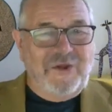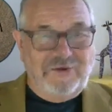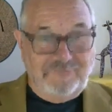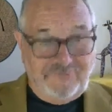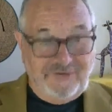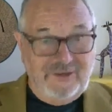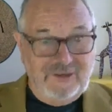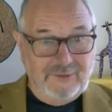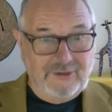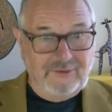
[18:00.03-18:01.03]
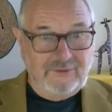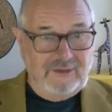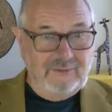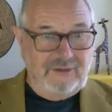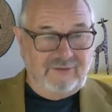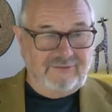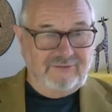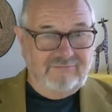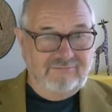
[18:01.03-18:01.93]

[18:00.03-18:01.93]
of thinking about her MS